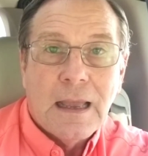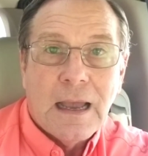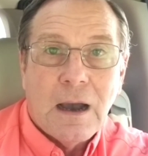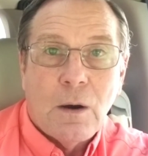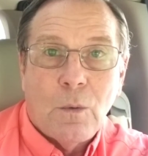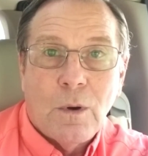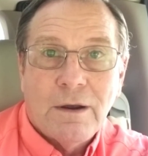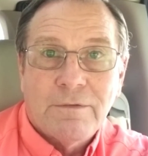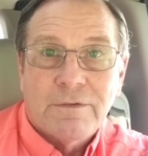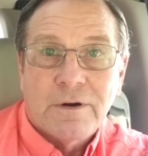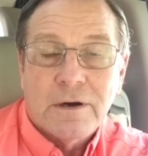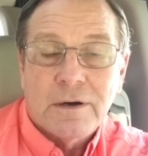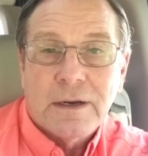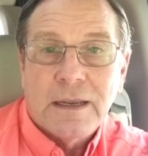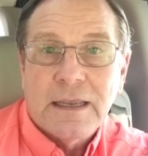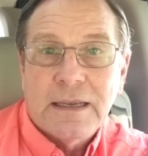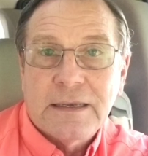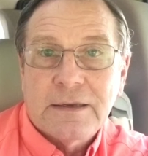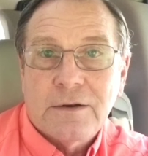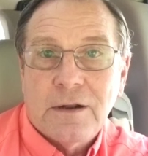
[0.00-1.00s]
However,
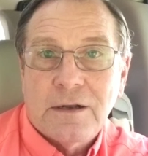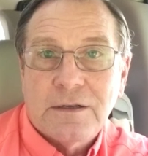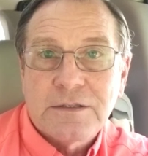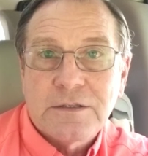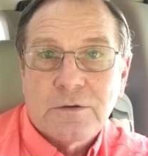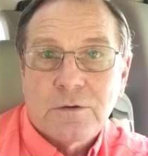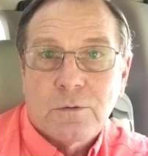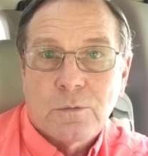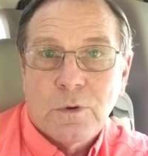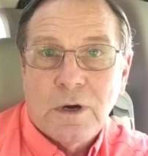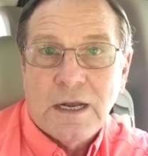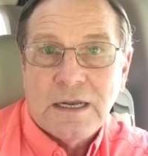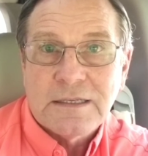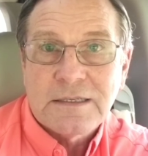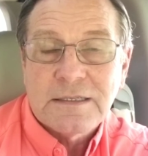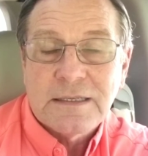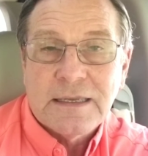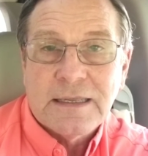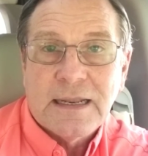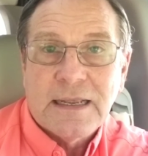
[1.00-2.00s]
it can also
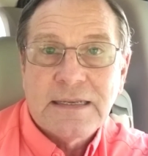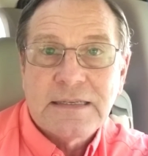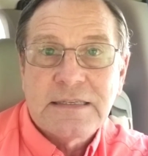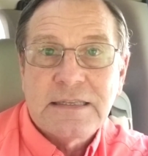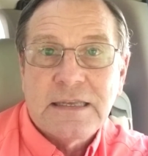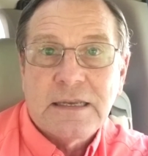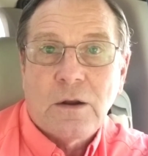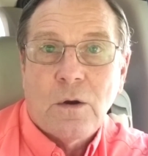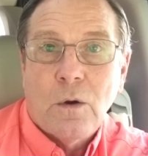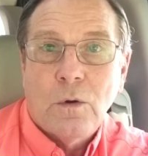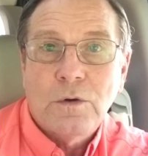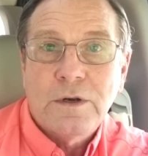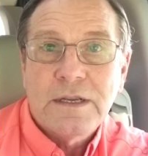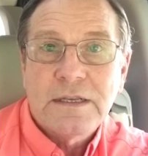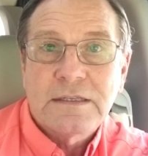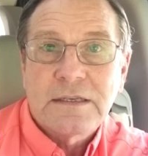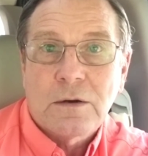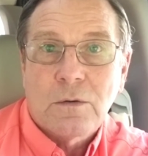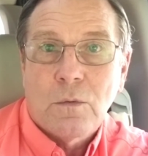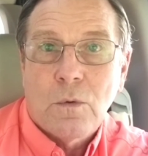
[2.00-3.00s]
rust, and as the
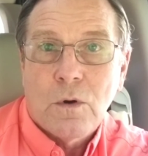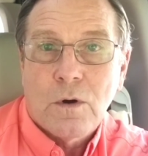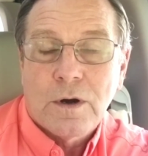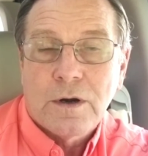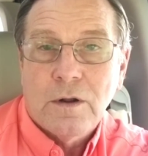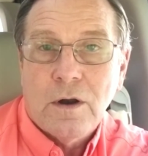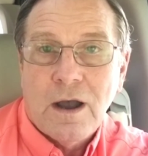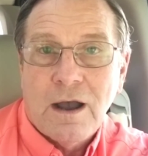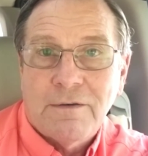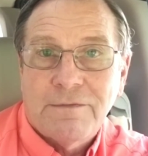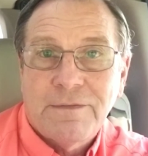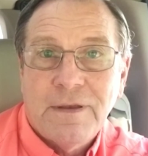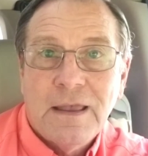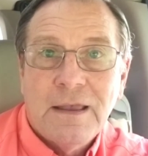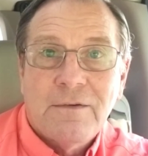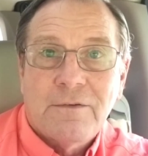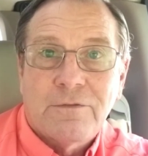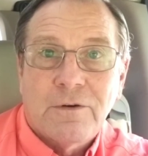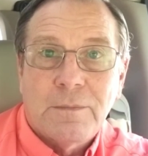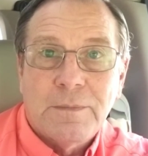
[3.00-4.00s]
coatings are worn off
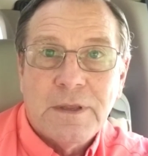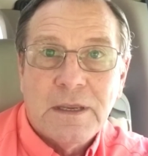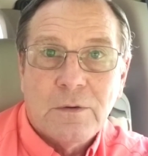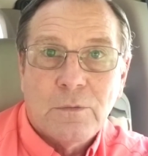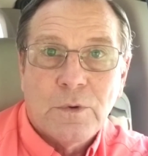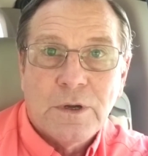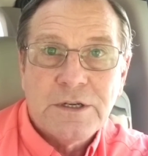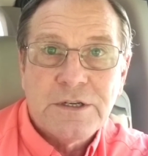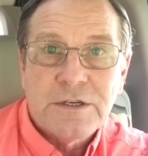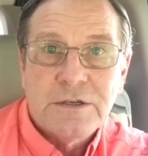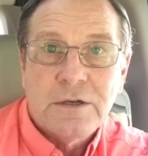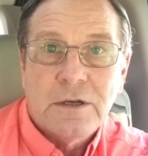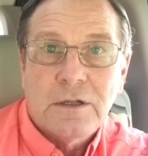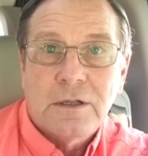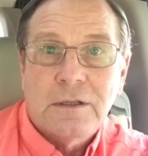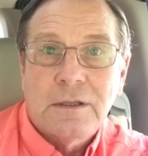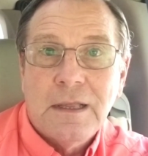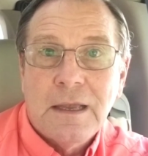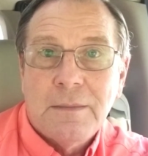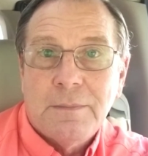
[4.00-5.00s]
from the
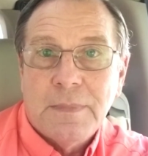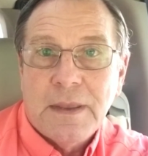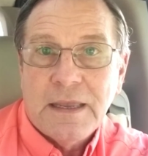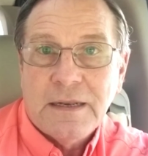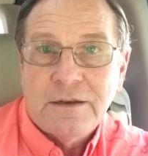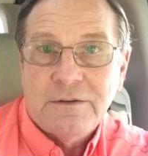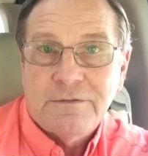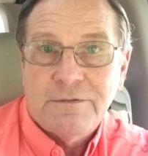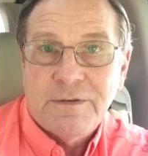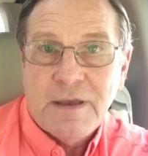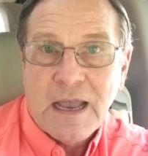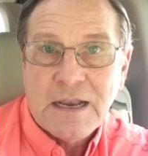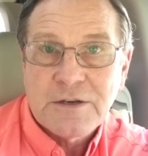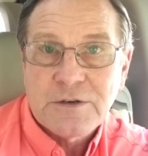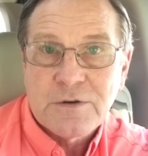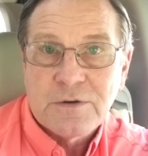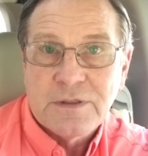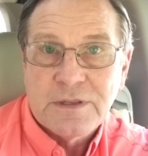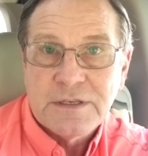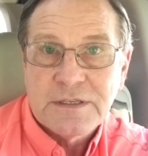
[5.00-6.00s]
original
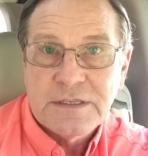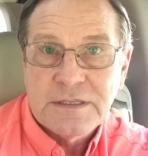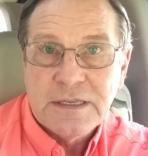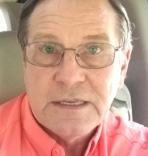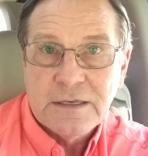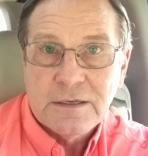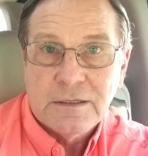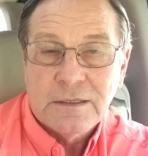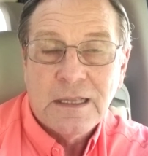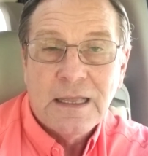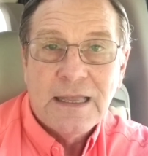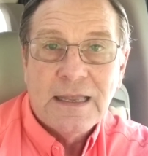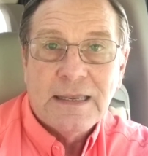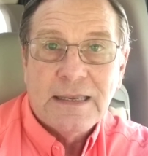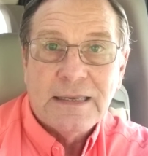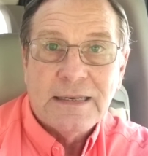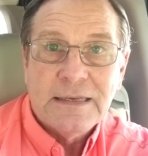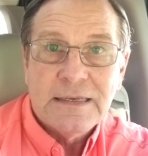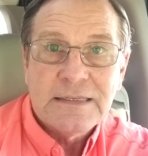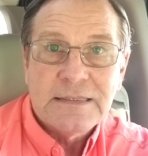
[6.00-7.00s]
manufacturer of the steel,
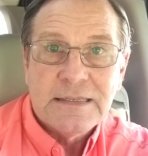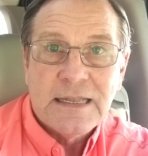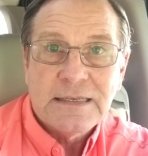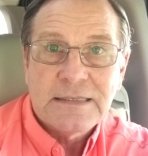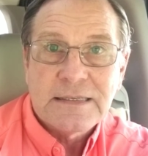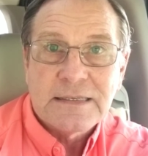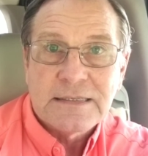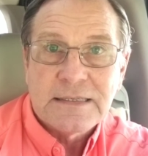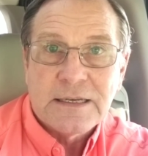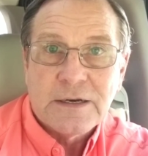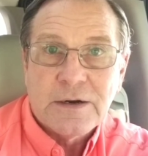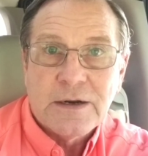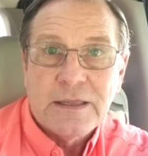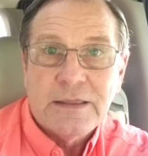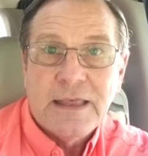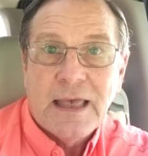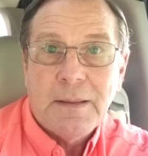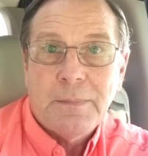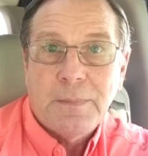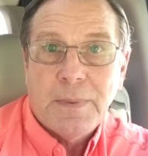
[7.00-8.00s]
it is necessary
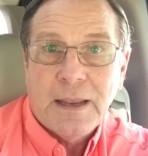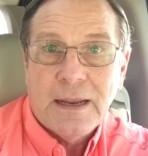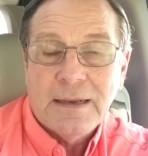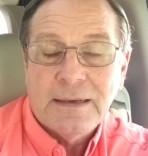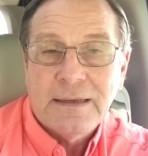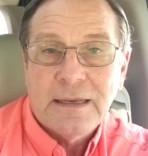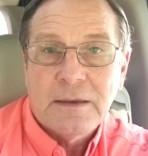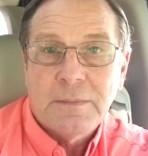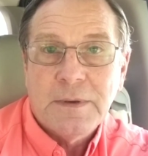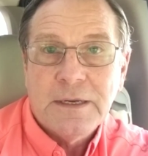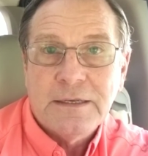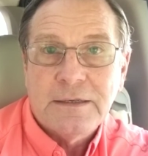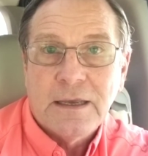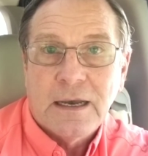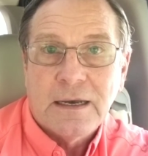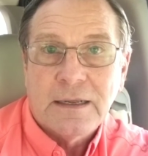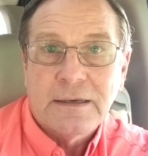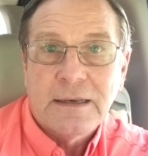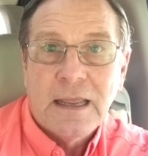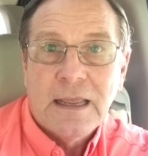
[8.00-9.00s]
that painting be
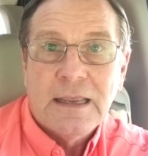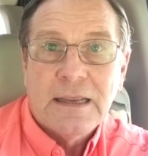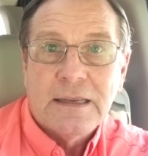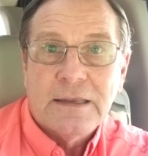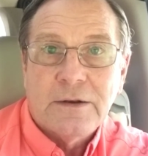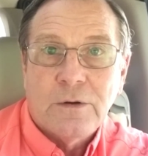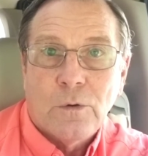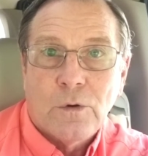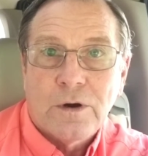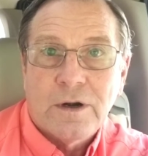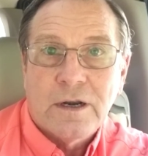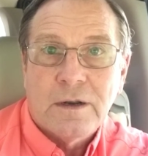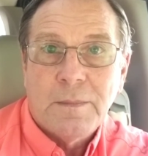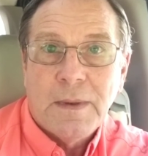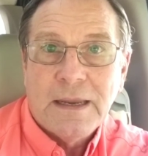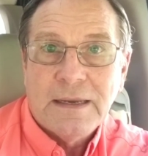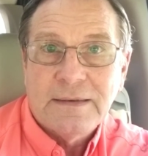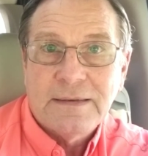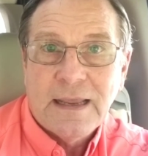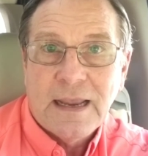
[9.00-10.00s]
done in order to
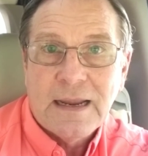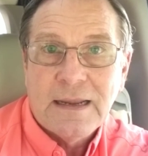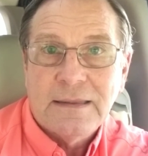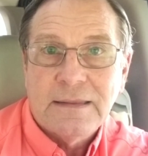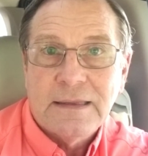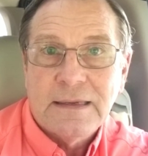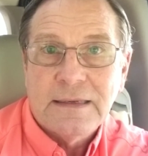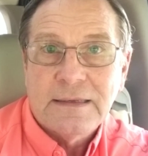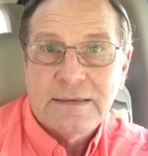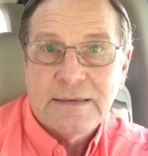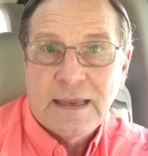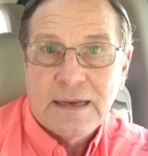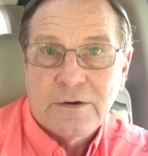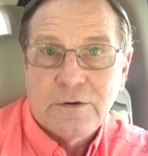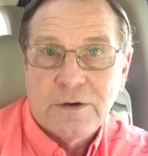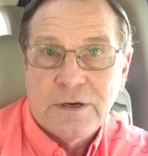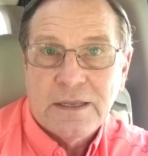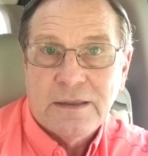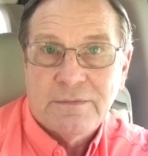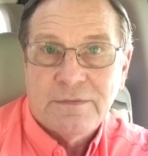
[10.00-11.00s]
maintain the
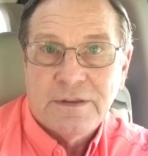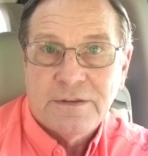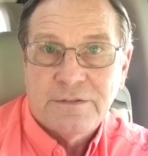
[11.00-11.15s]
integrity of the